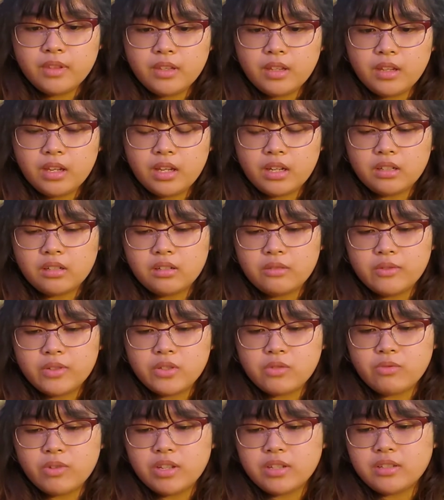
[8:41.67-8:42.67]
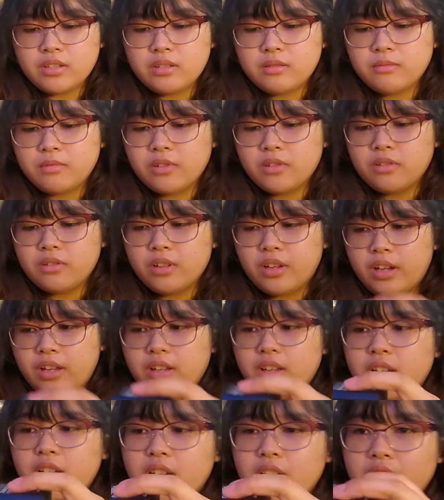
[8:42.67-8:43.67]
I don't know which way is it gonna look. Okay,
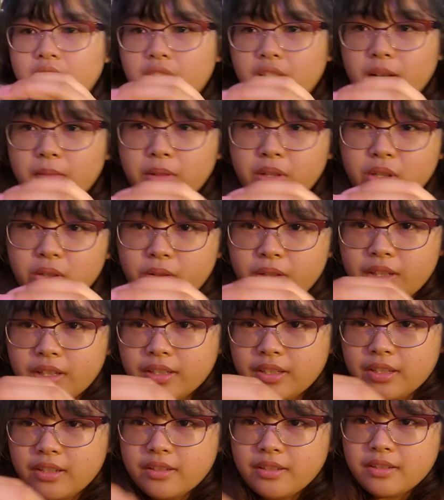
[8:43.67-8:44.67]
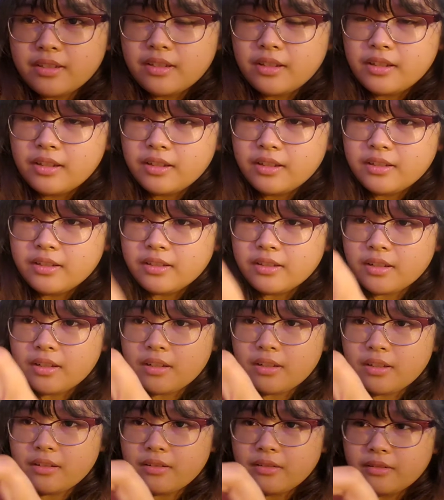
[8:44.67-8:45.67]
I'm gonna do it like this. So
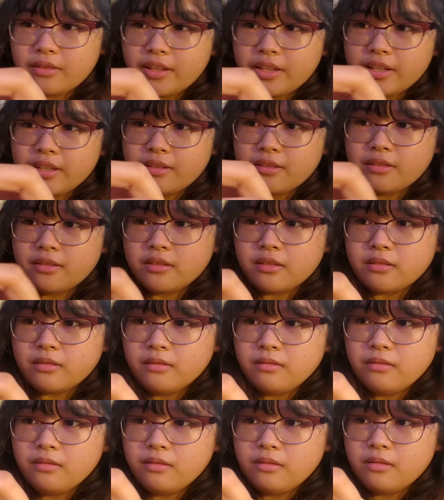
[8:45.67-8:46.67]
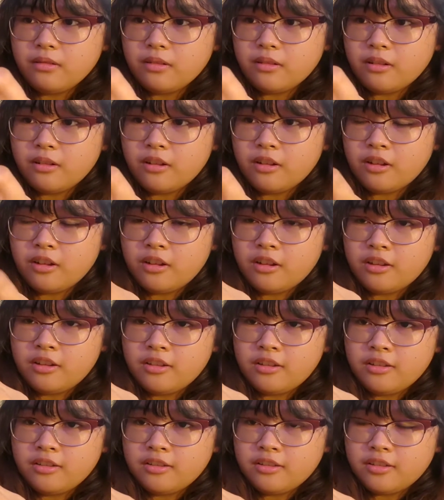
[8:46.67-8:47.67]
like so.
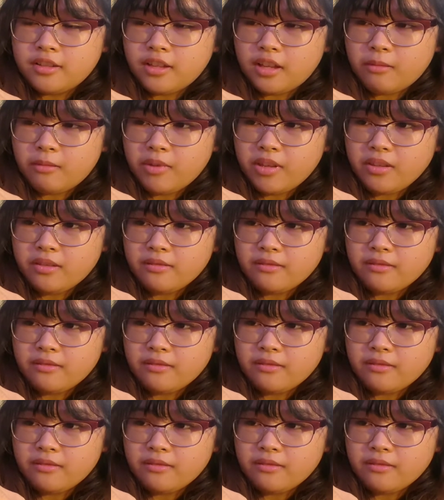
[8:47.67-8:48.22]
Stamp it.